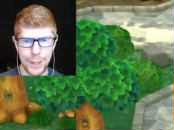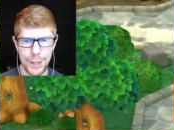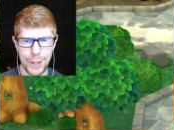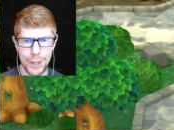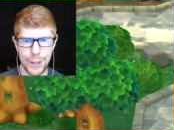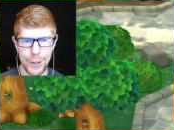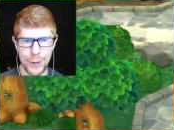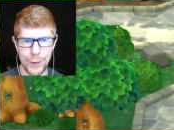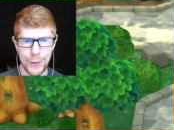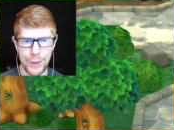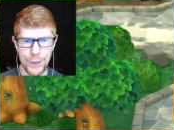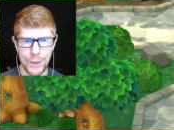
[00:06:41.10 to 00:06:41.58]

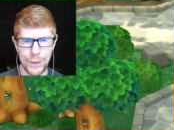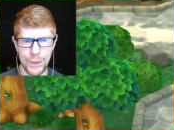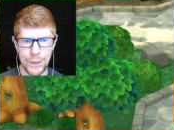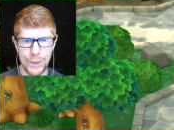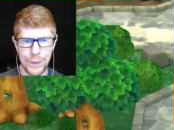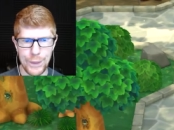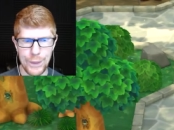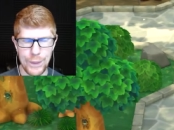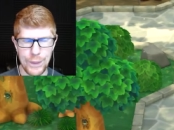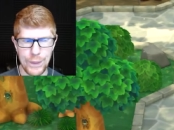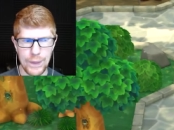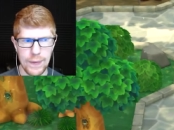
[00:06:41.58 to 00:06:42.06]
Ew.
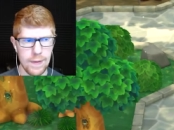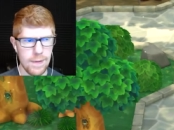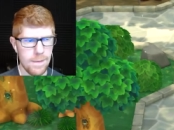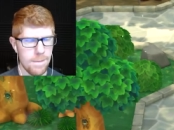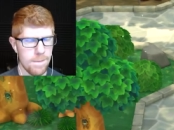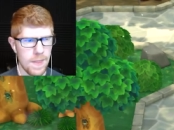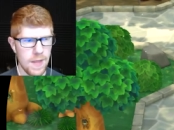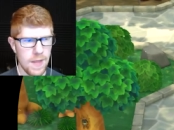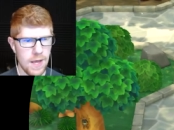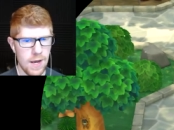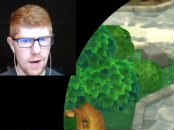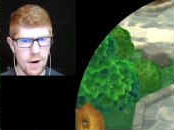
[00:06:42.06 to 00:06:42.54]

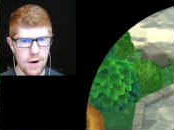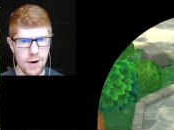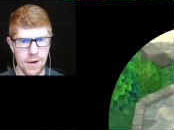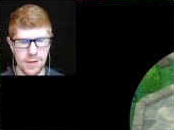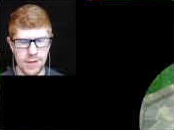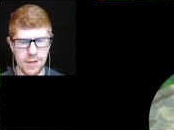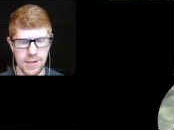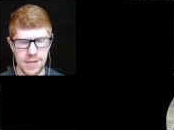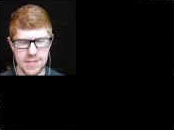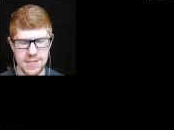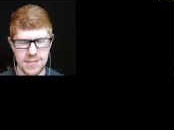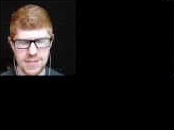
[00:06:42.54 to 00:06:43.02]
All
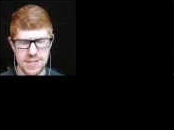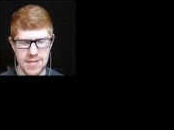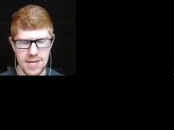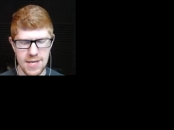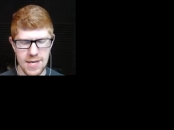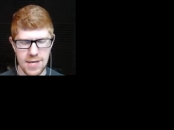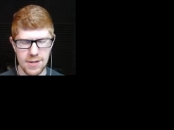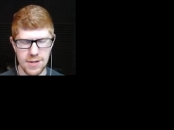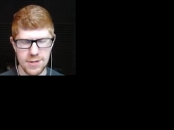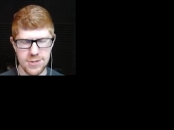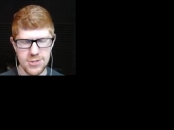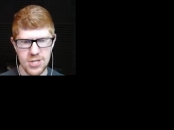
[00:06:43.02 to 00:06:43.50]
right, let's
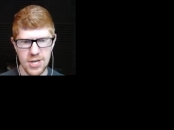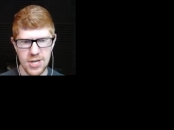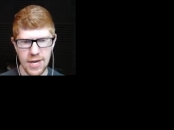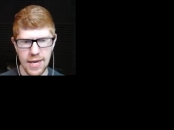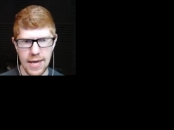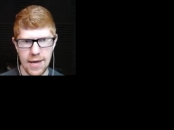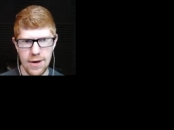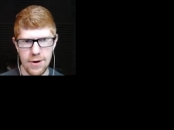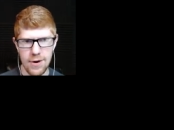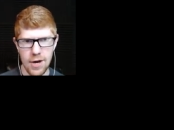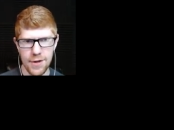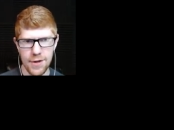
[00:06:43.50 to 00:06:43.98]
see. Let's check
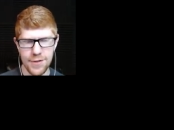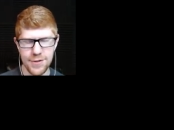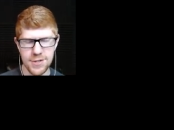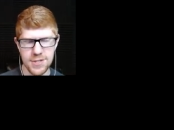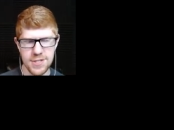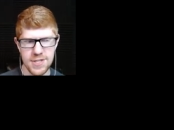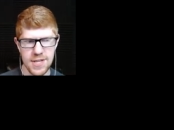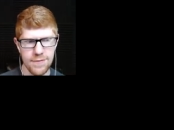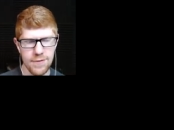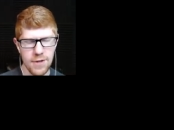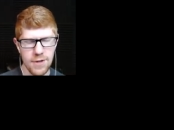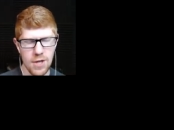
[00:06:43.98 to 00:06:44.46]
out other
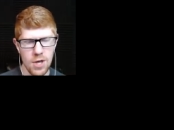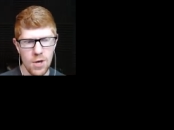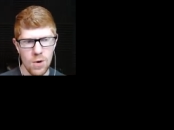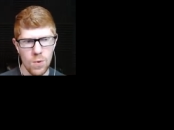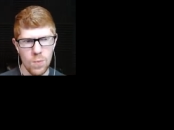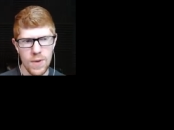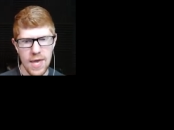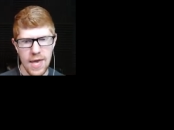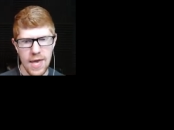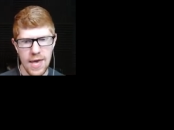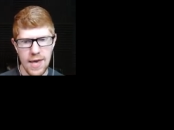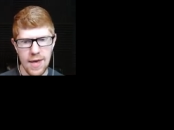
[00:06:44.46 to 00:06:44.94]
stuff.
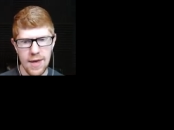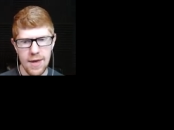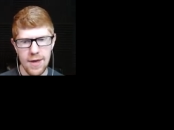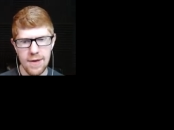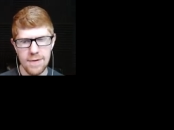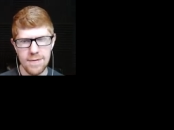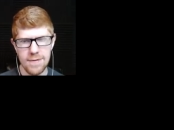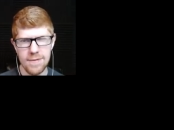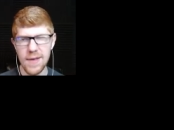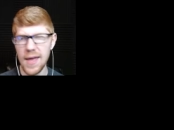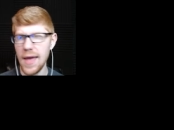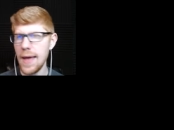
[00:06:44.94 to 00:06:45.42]
We
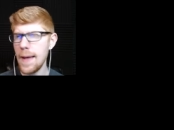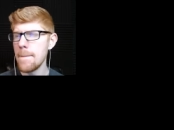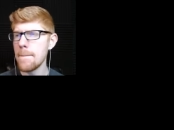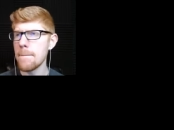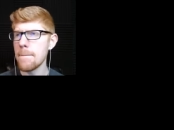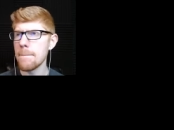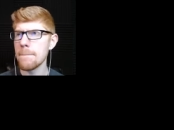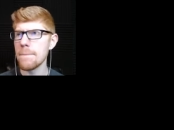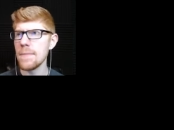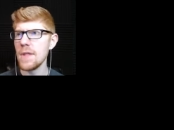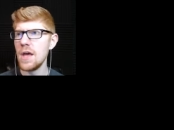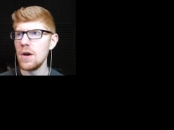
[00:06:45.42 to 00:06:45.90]
have
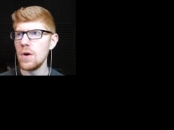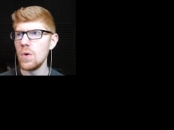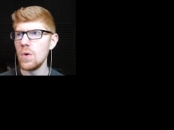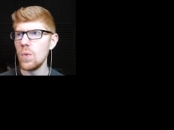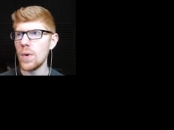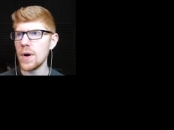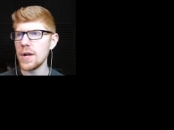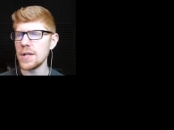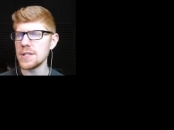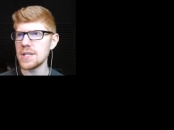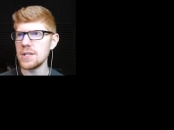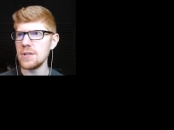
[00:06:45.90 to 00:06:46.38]

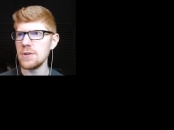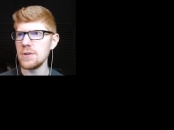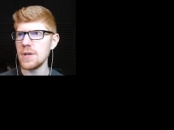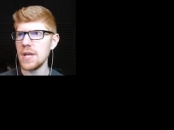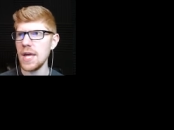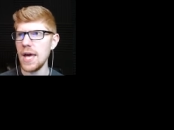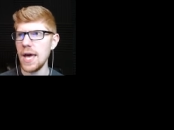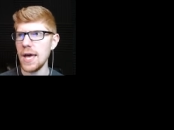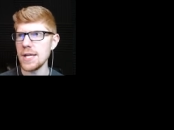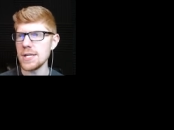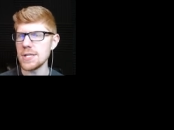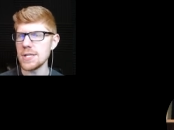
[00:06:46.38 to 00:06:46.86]
what else can you
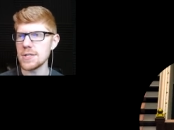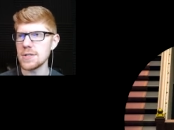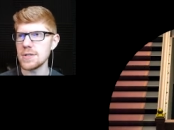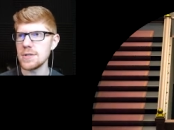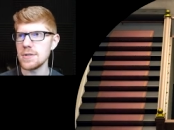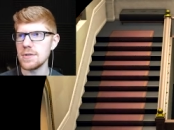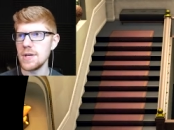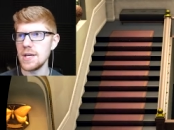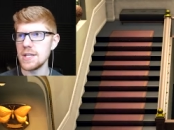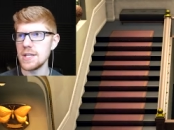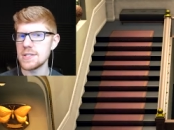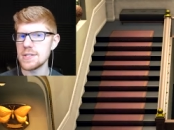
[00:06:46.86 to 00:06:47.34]
catch?
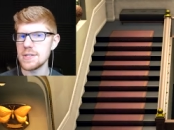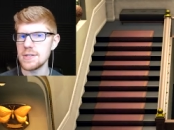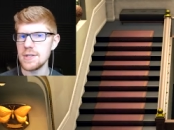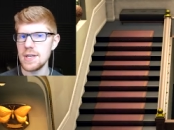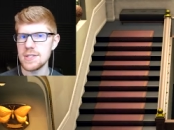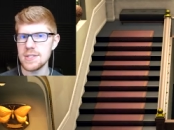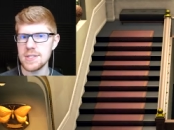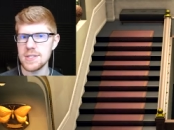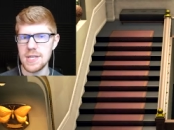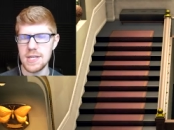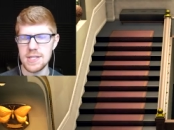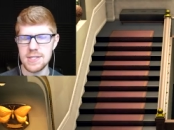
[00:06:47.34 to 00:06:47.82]
It's
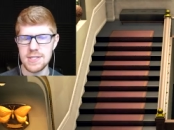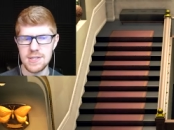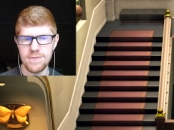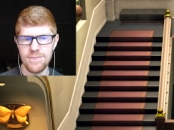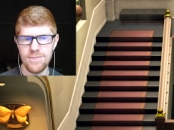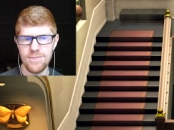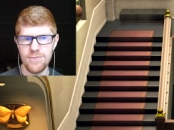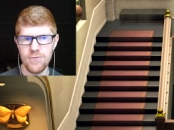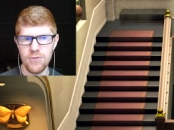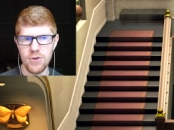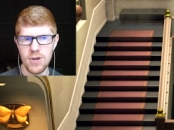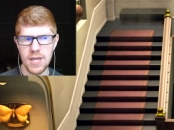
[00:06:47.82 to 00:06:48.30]
it's it's
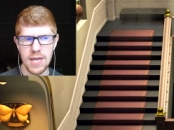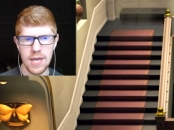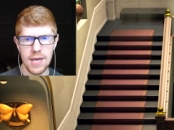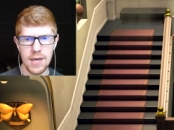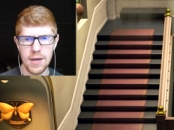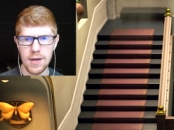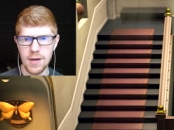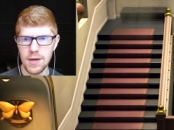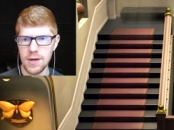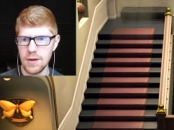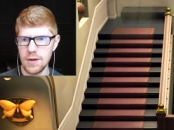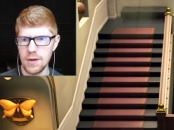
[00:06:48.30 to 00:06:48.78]

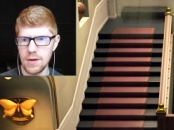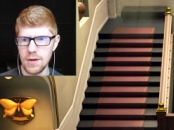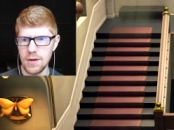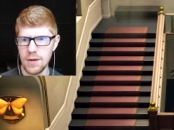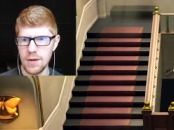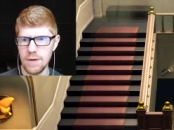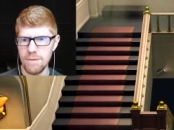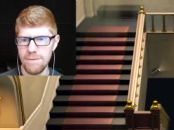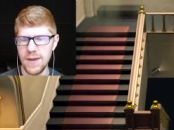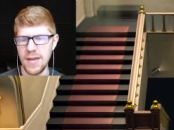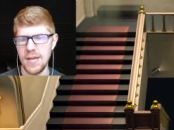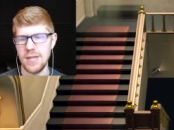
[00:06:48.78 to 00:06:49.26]
freaking
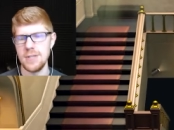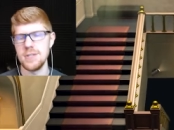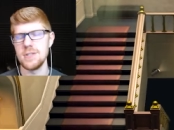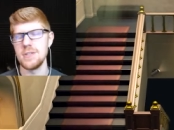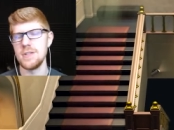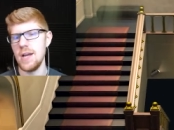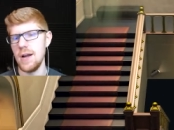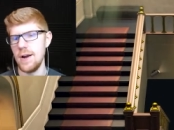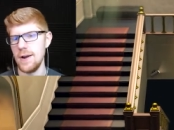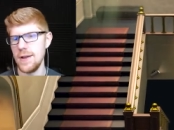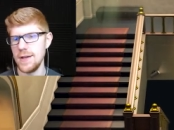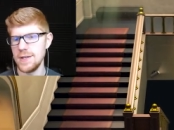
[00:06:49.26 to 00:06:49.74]
fish.
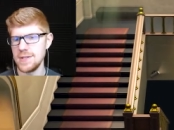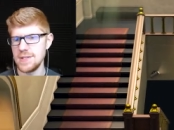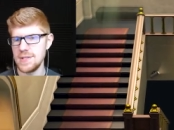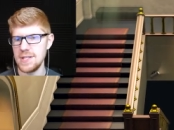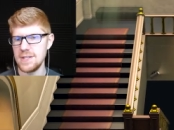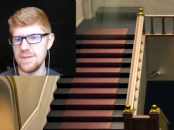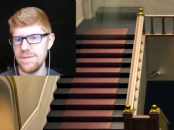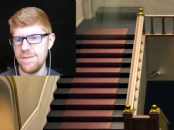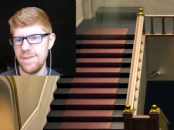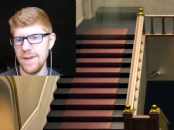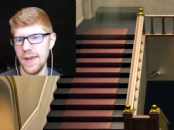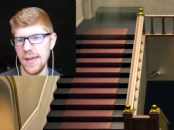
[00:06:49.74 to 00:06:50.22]
There it is.
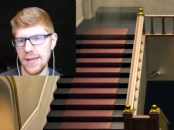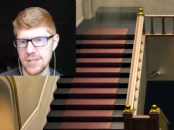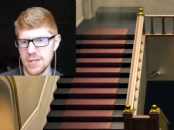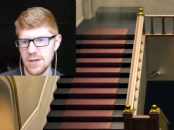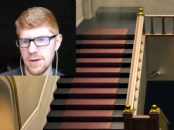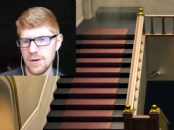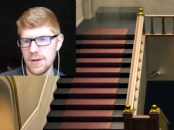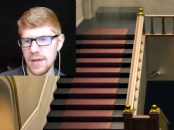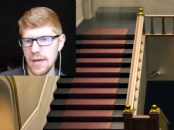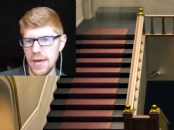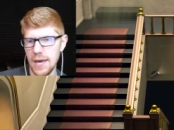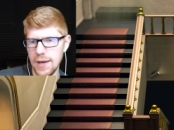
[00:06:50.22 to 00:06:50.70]
It's fish.
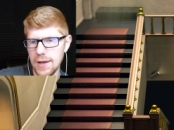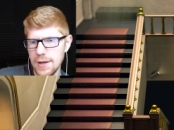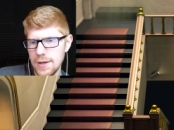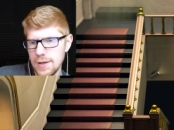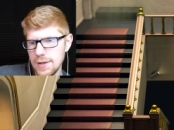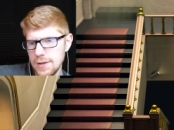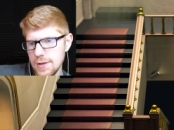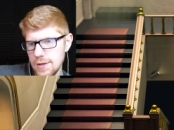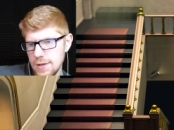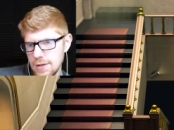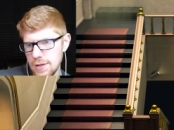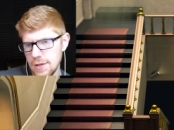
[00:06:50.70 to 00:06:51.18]
Okay.
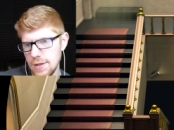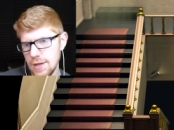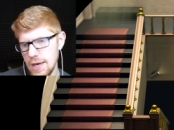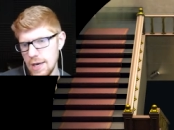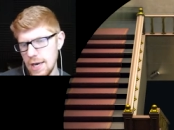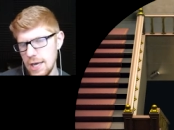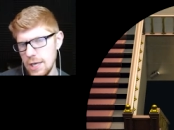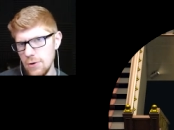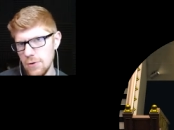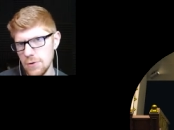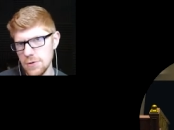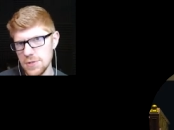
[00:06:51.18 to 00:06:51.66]

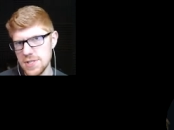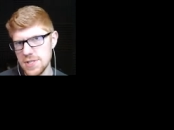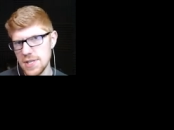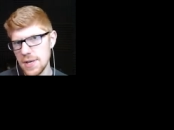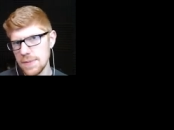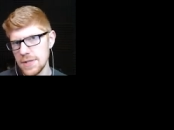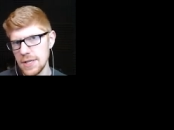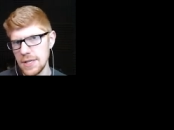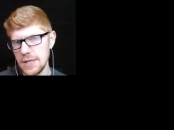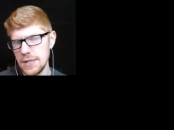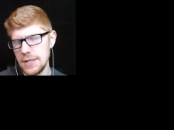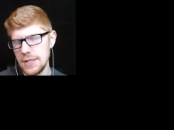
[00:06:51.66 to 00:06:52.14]
I knew it was
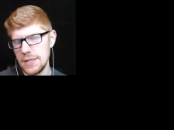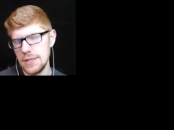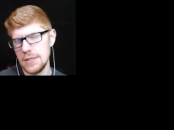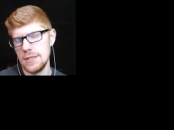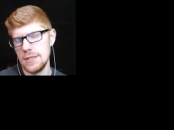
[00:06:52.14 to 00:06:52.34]
something.